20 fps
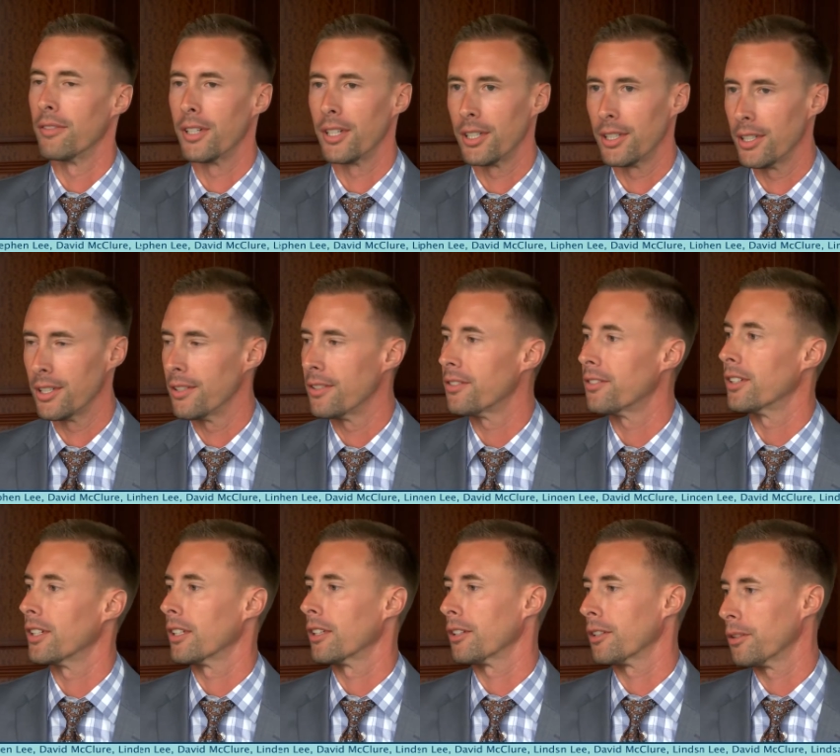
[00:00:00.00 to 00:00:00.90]
very
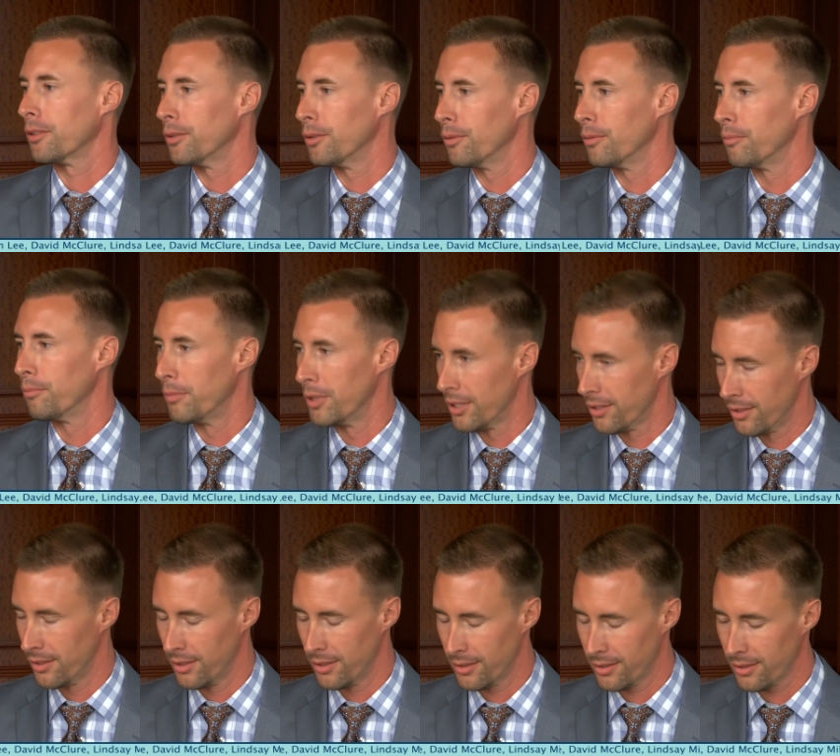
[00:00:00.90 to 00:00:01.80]
cyclical
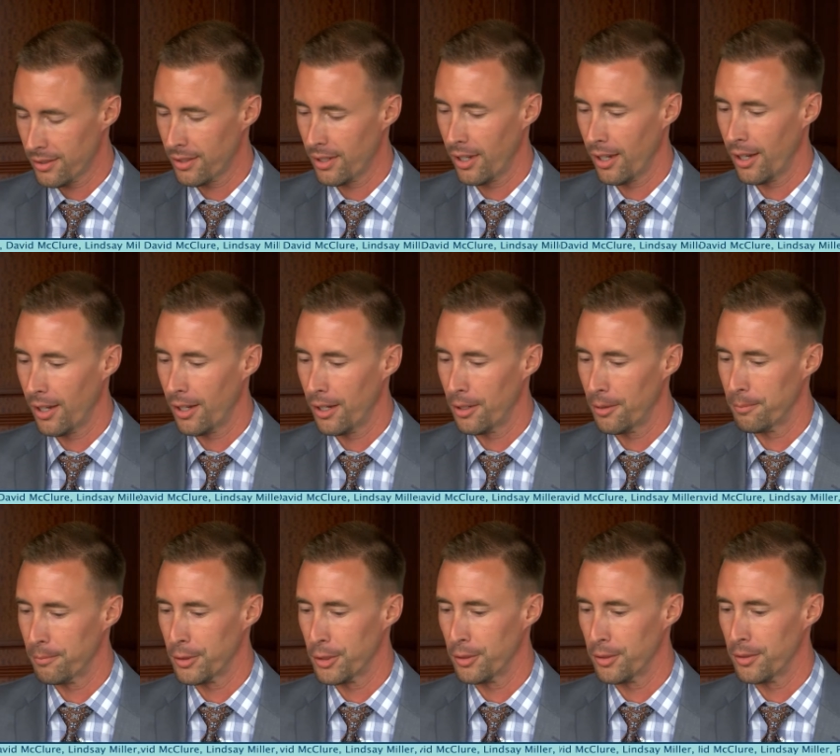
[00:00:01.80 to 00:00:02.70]
business.
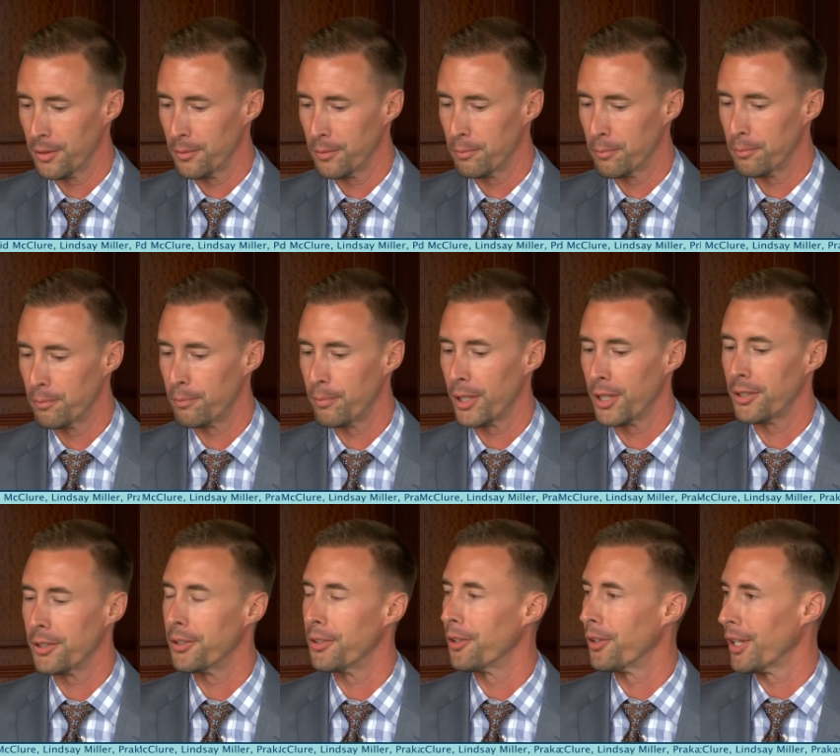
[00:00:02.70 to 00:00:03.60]
Um, you
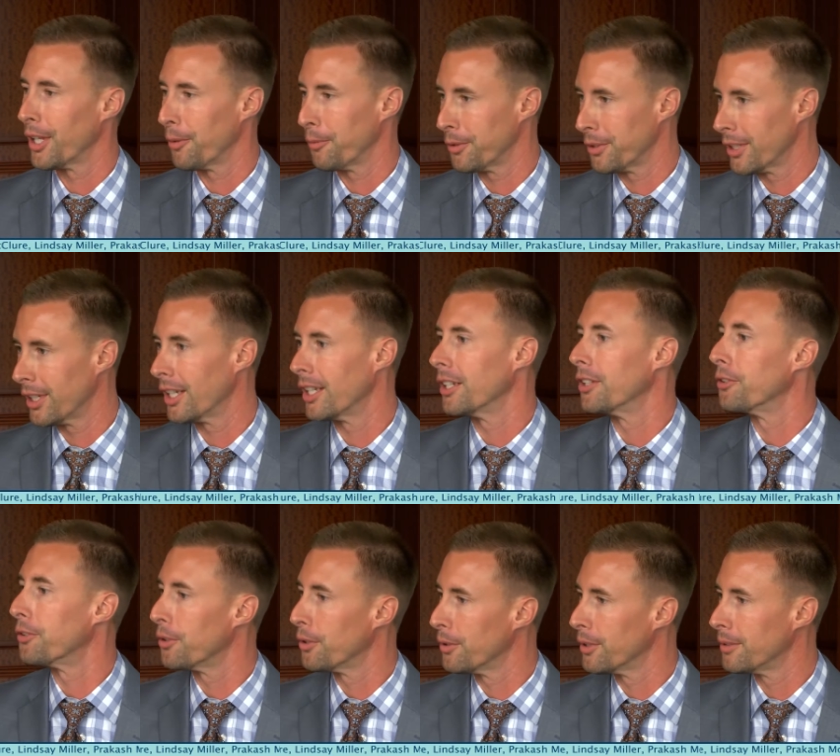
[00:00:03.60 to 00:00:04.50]
better know that when you get
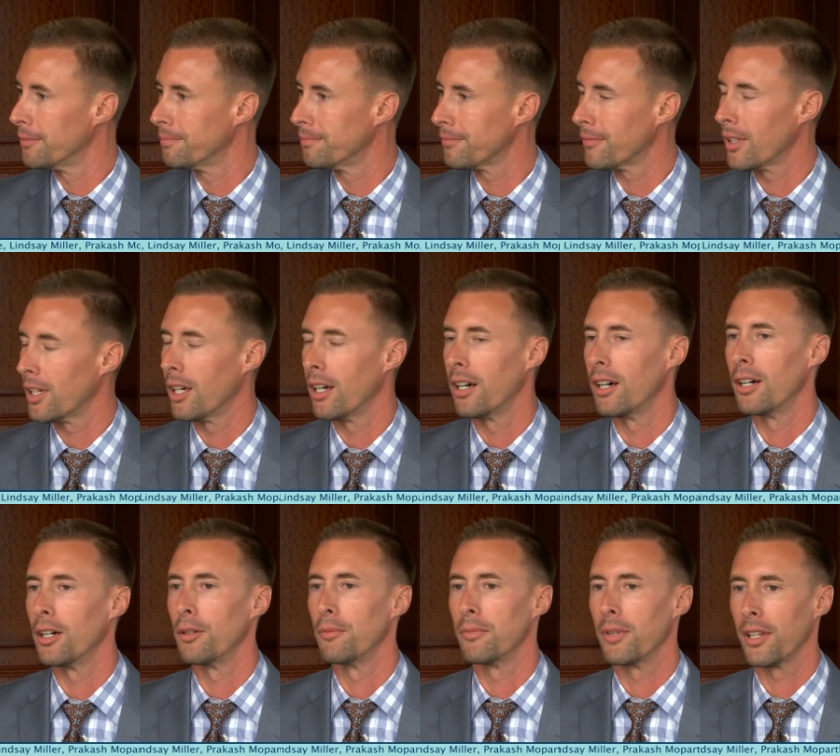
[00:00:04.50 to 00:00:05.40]
into it.
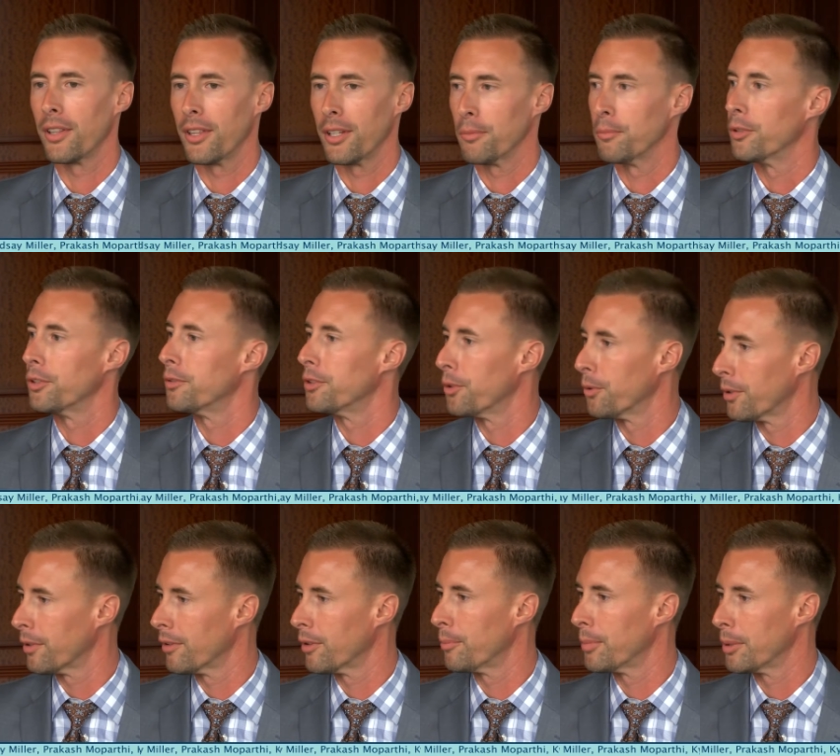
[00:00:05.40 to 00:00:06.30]
Um, I think
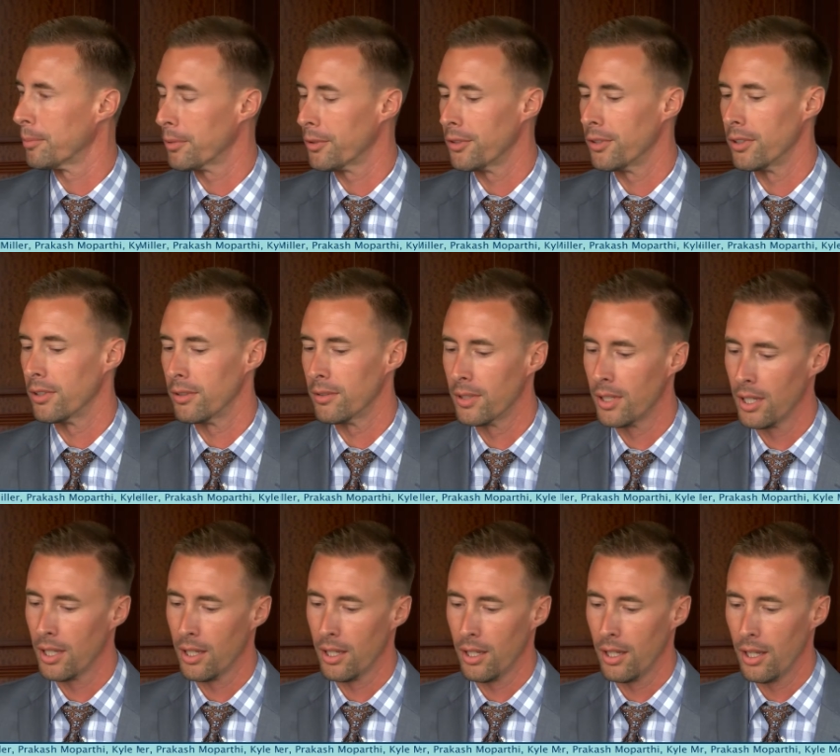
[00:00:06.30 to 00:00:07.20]
majority of the people do.
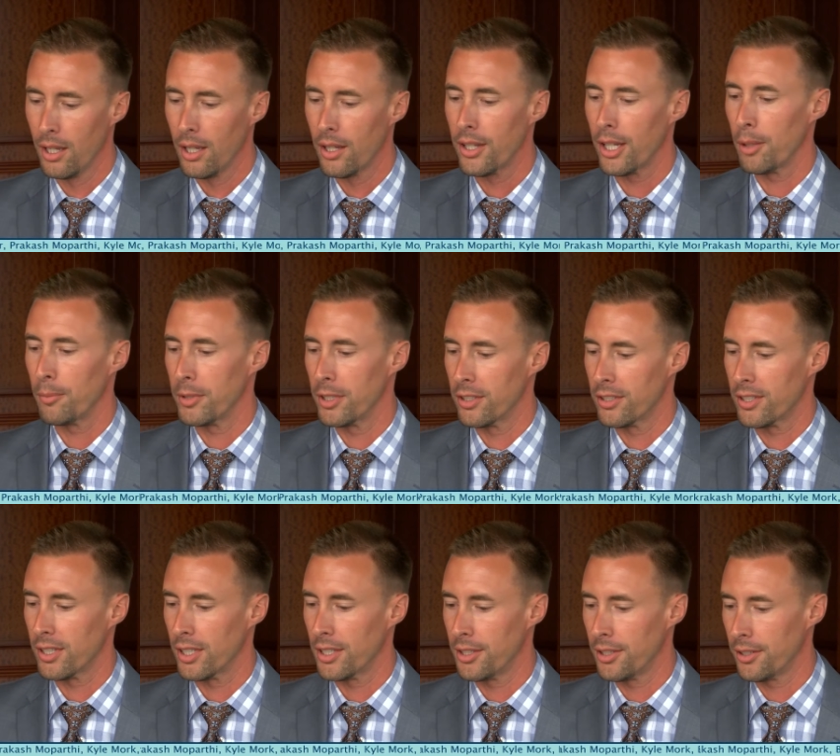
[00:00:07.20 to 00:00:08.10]
That being
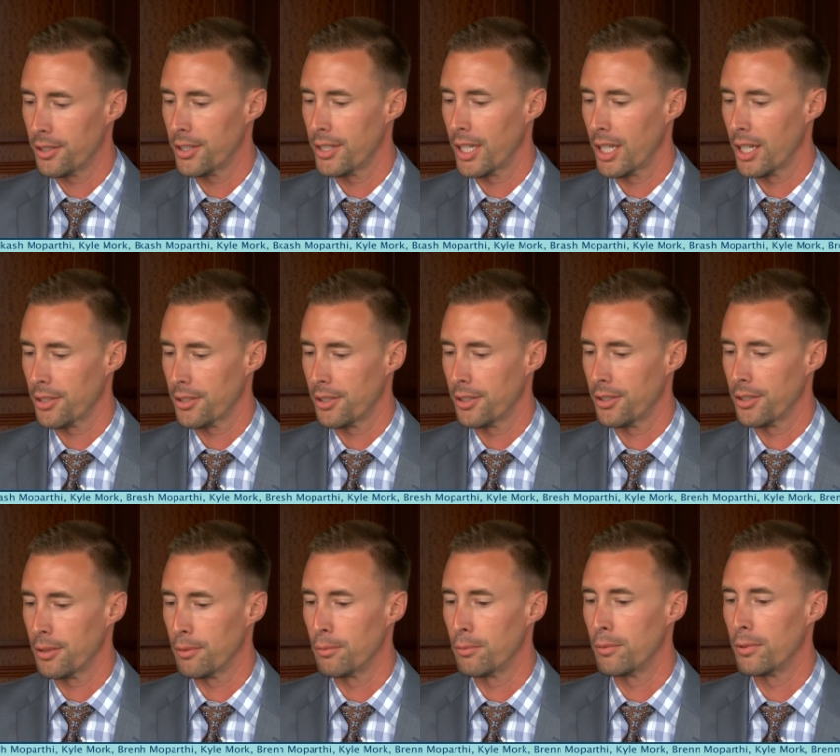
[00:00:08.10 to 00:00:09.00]
said, during the downturn,
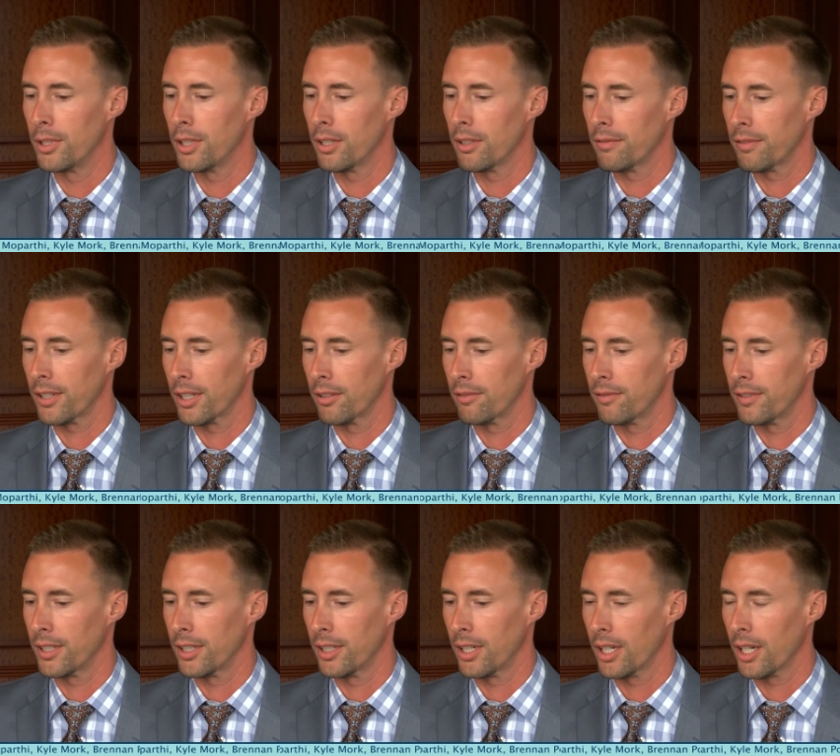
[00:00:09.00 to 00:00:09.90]
you really have got to
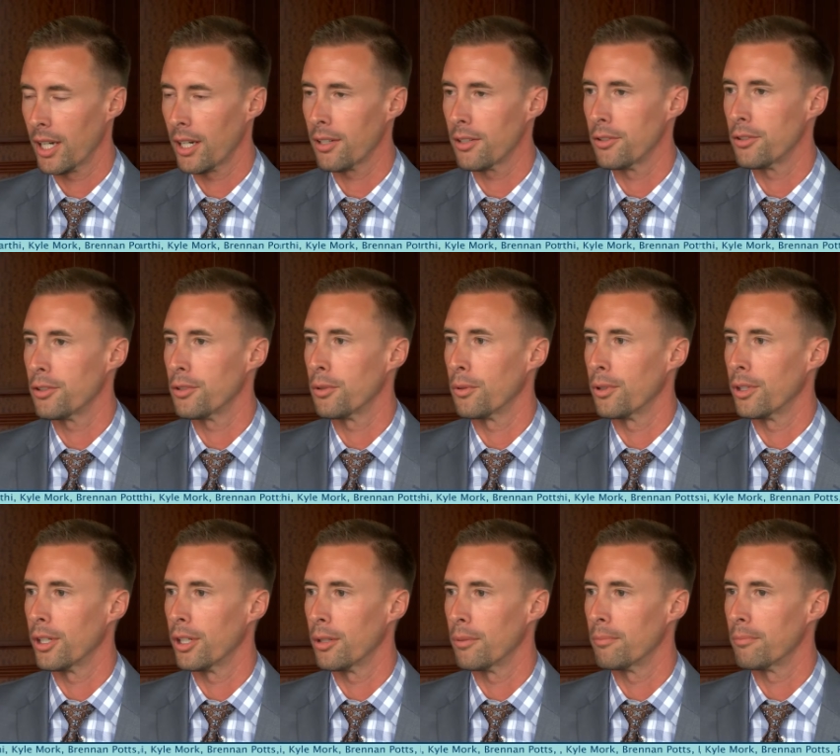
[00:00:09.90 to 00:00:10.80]
figure out how do you shore
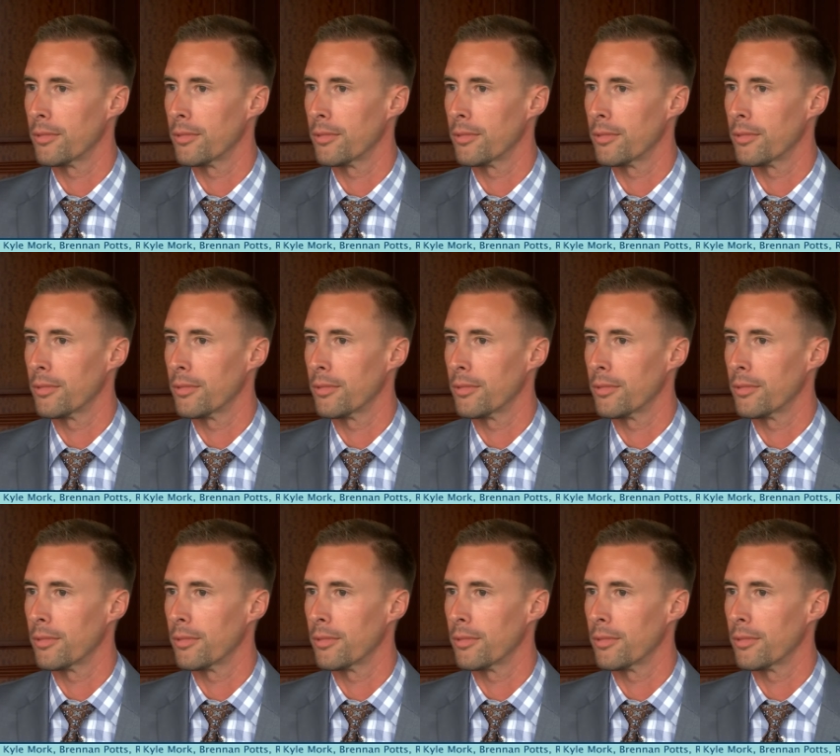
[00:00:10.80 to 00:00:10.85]
up